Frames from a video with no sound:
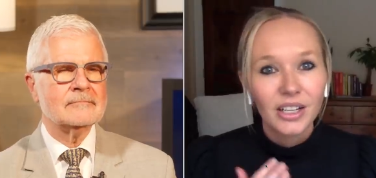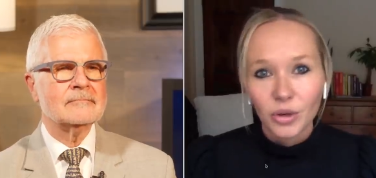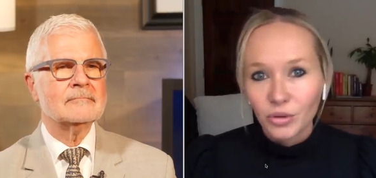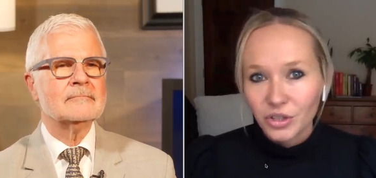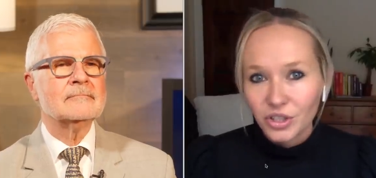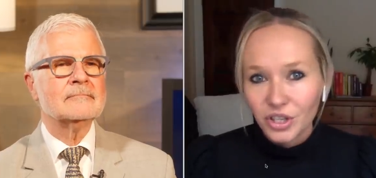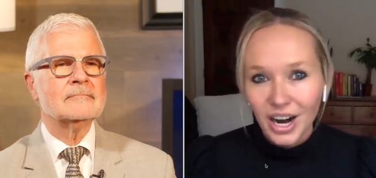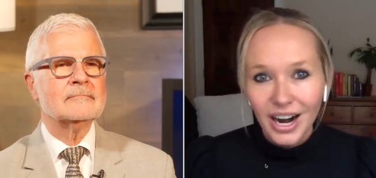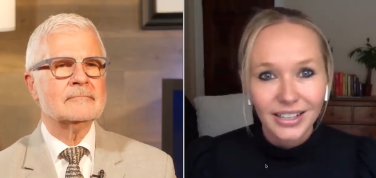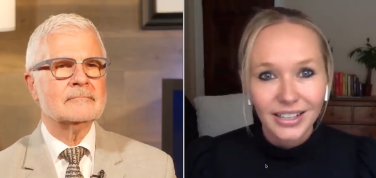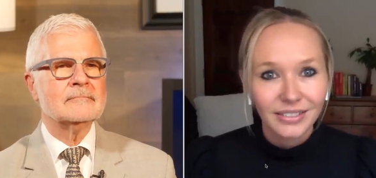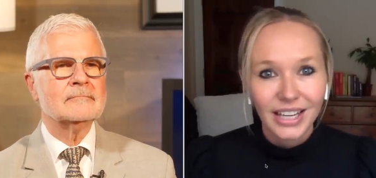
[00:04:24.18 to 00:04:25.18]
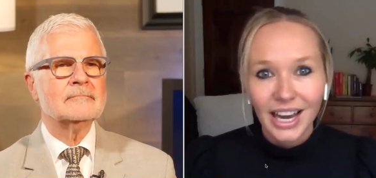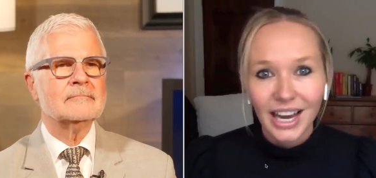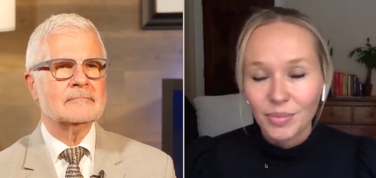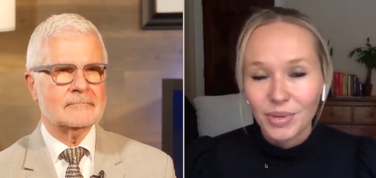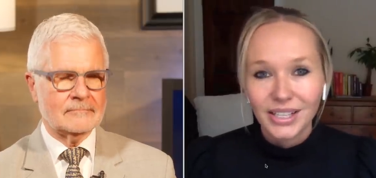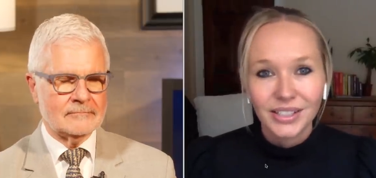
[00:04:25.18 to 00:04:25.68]
Speaker 1: Don't try
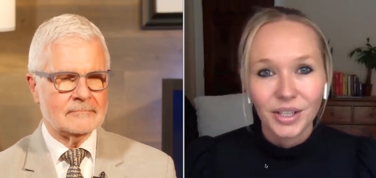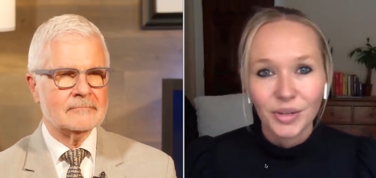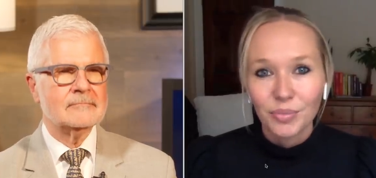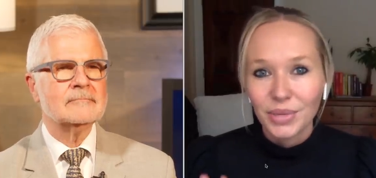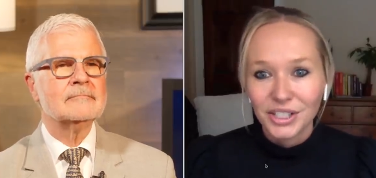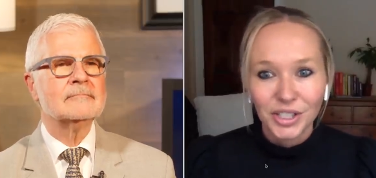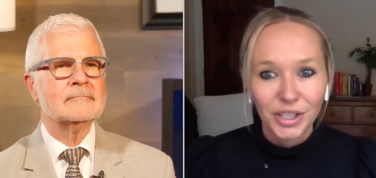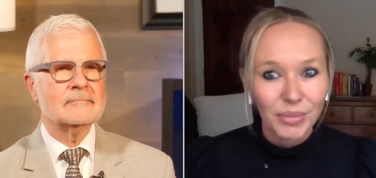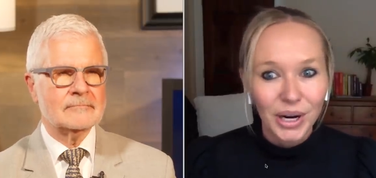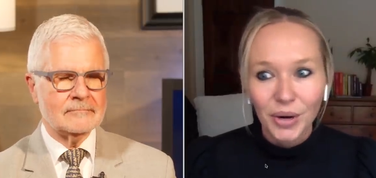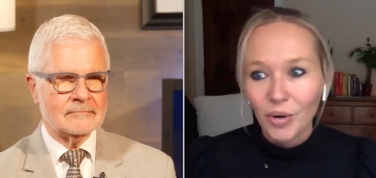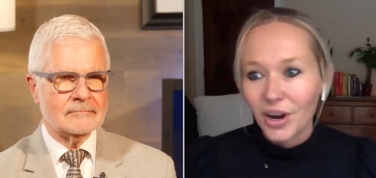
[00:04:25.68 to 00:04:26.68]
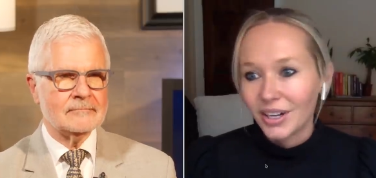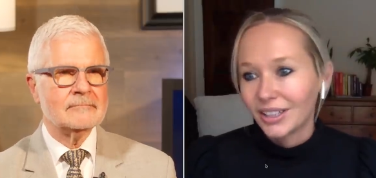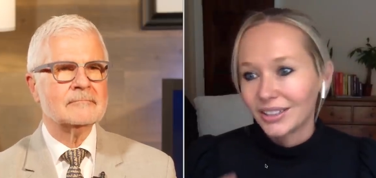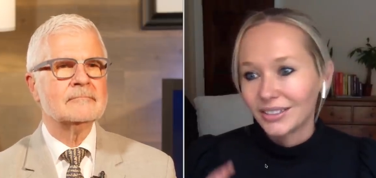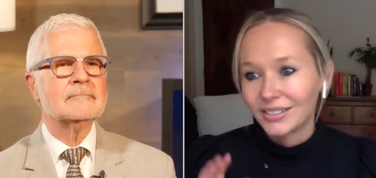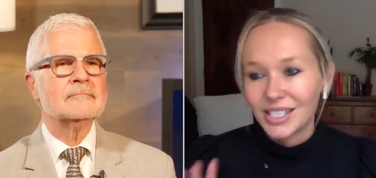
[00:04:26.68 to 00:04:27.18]
cannabis, you know, medicinal
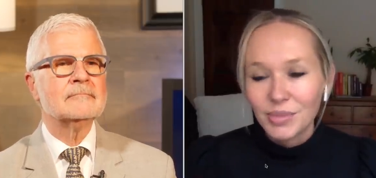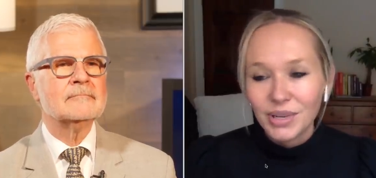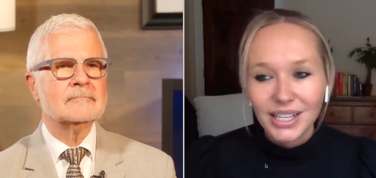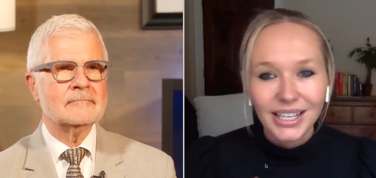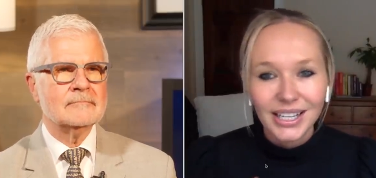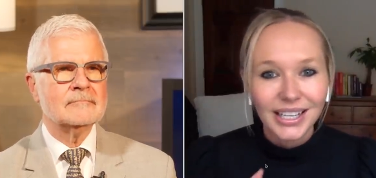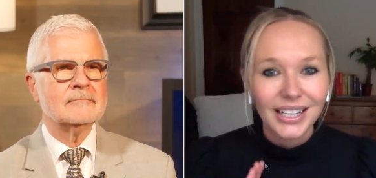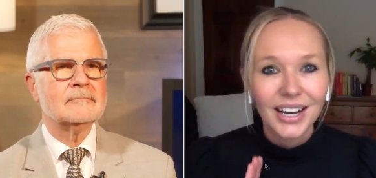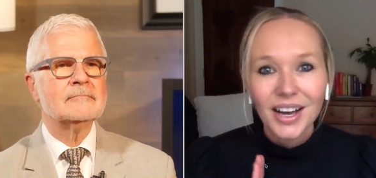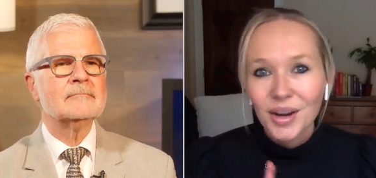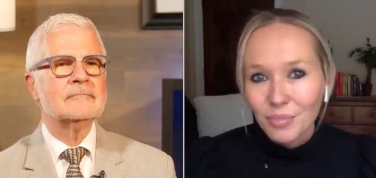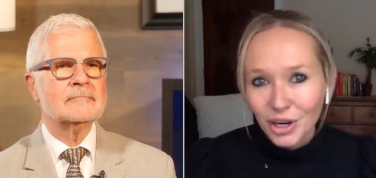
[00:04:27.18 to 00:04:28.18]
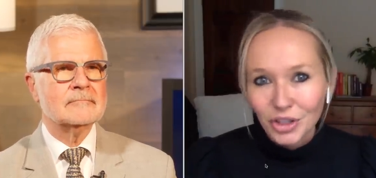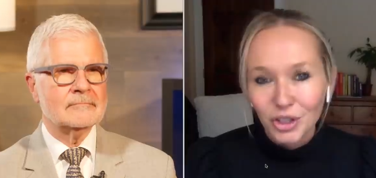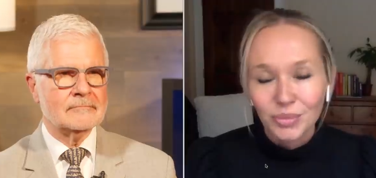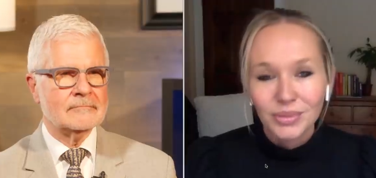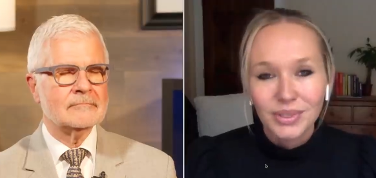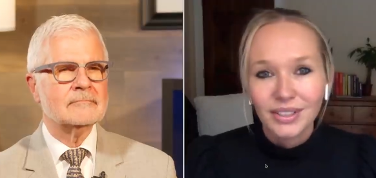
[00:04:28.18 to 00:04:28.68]
marijuana, CBD,
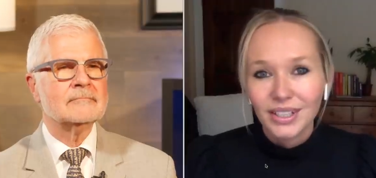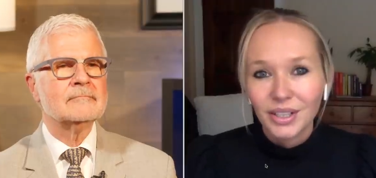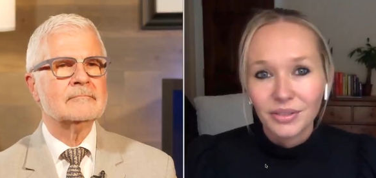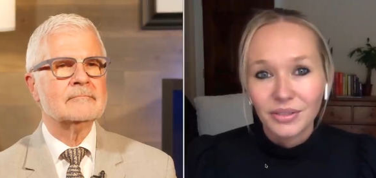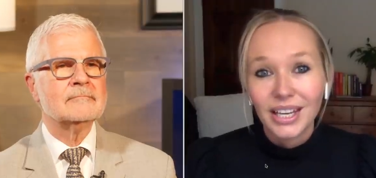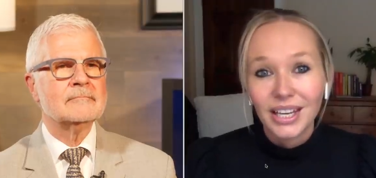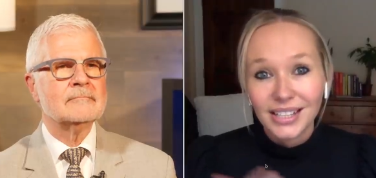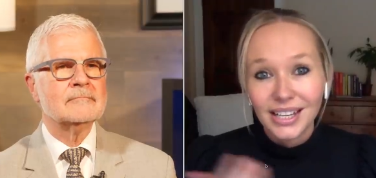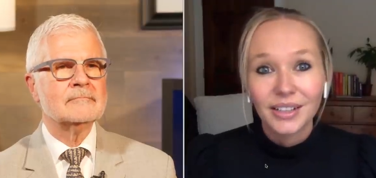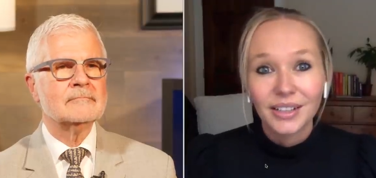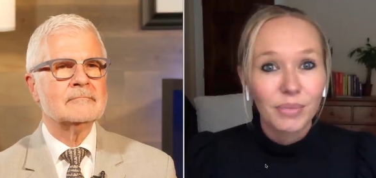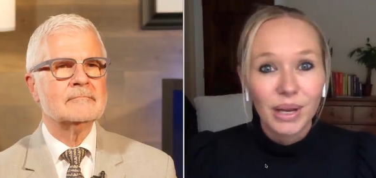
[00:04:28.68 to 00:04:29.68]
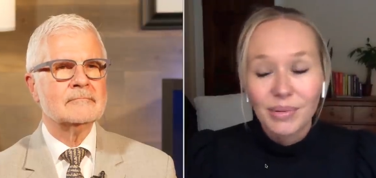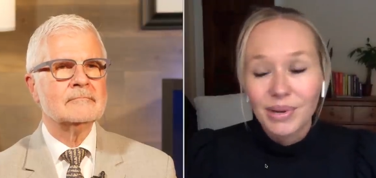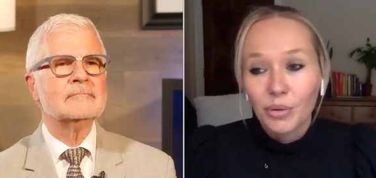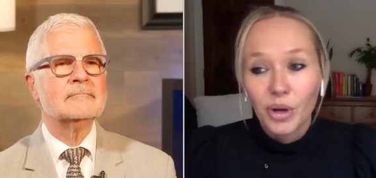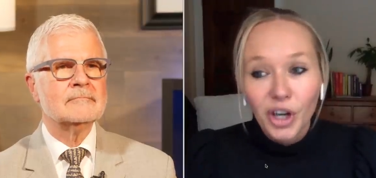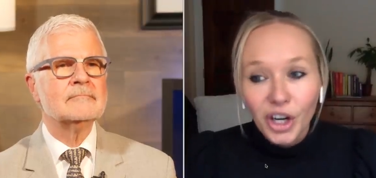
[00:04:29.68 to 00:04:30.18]
mushrooms. It, they say maybe
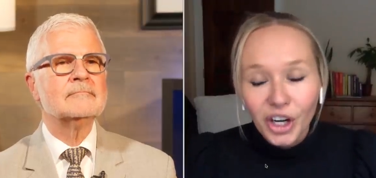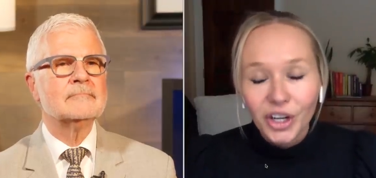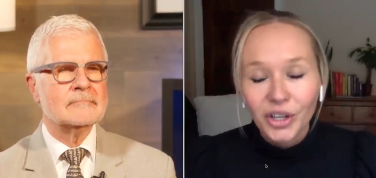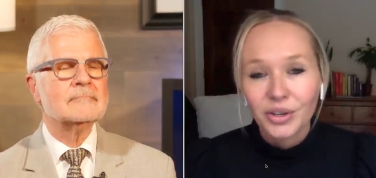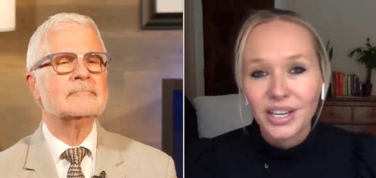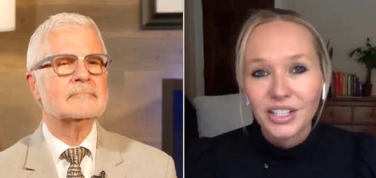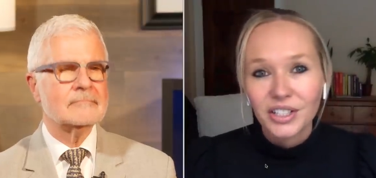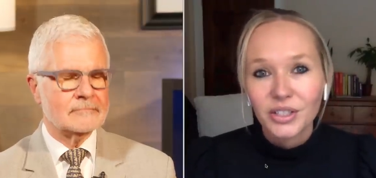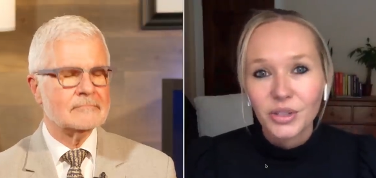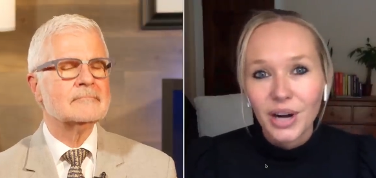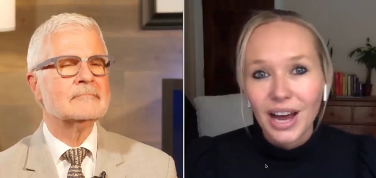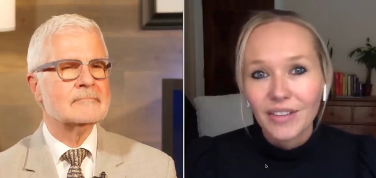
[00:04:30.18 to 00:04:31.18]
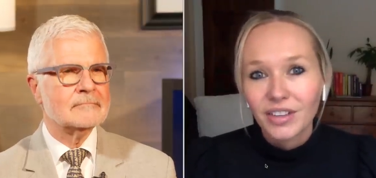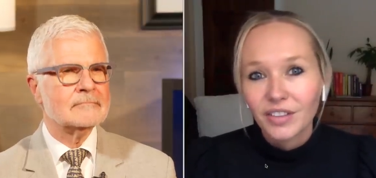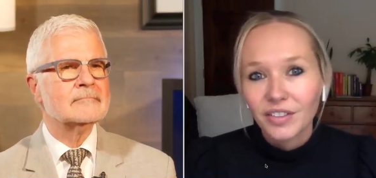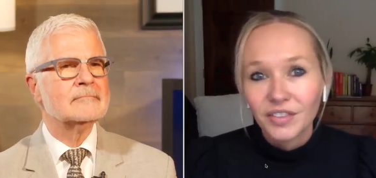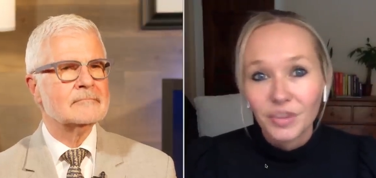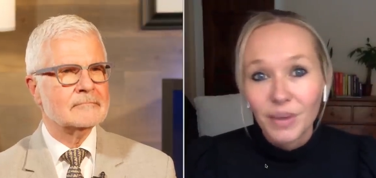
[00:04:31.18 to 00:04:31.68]
it will hurt, or they just don't have
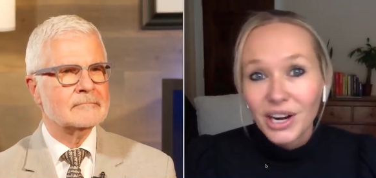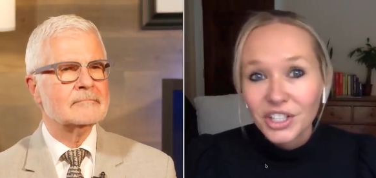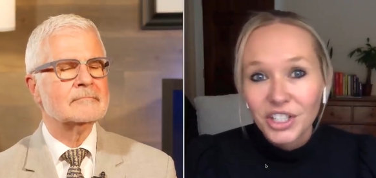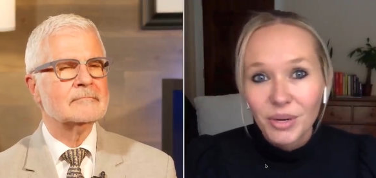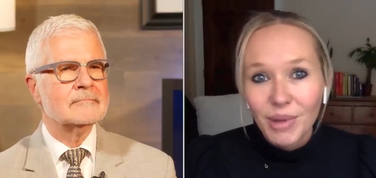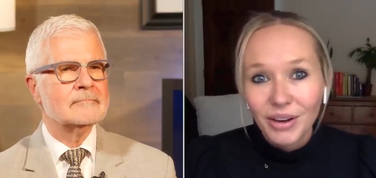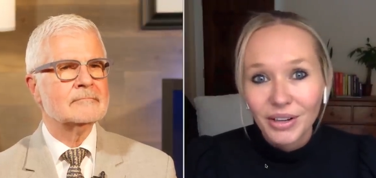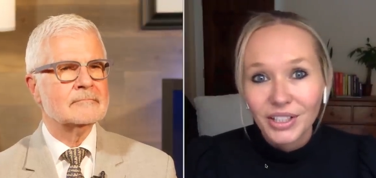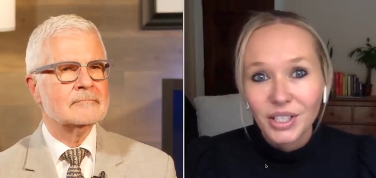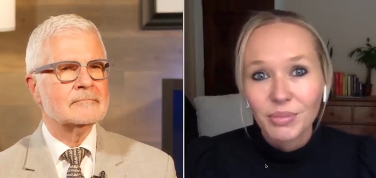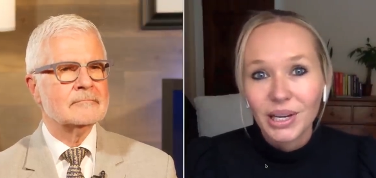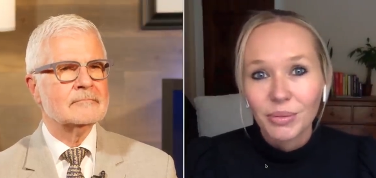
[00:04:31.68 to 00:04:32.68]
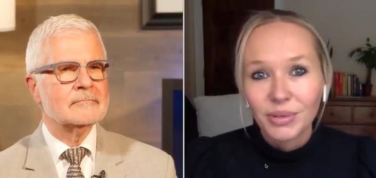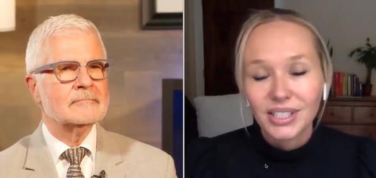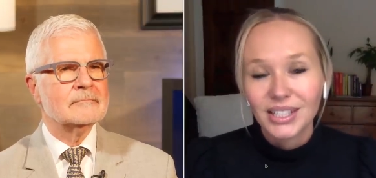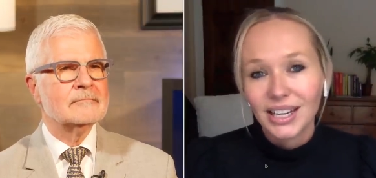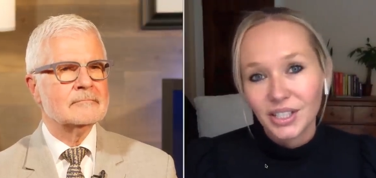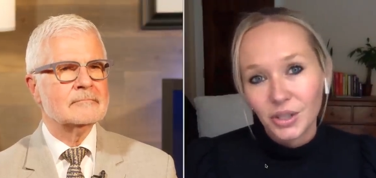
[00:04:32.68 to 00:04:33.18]
enough information about it to be able to say it's